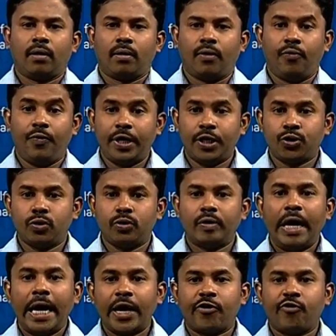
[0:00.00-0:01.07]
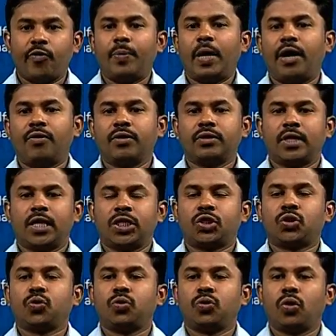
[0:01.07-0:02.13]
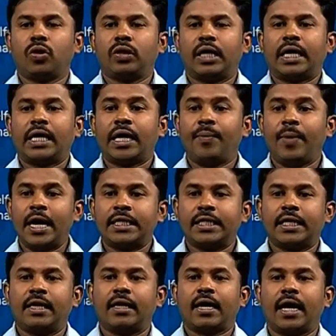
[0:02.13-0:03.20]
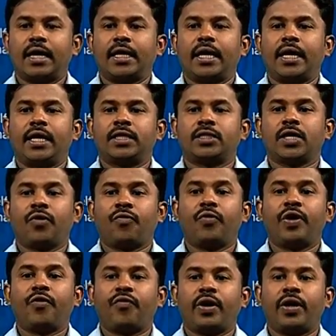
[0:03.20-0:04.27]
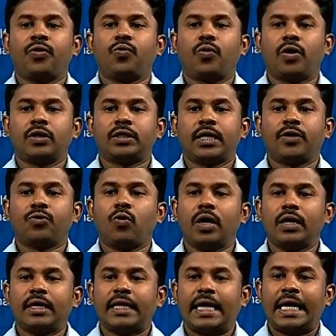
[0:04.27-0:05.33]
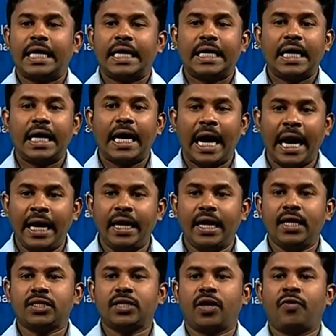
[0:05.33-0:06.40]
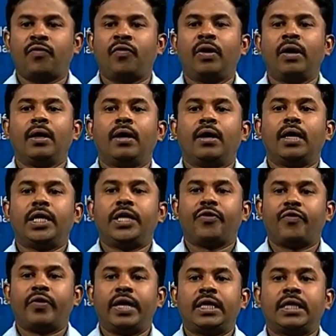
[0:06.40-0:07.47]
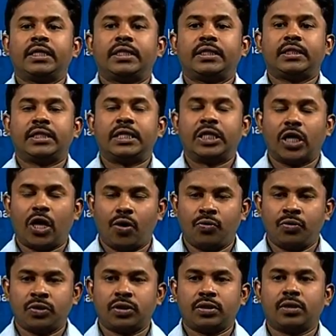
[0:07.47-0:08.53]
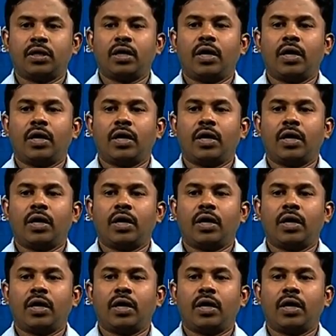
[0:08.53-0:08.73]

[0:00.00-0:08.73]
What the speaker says: we should equip ourselves to know the grammatical categories of different words and what are the endings of different nouns,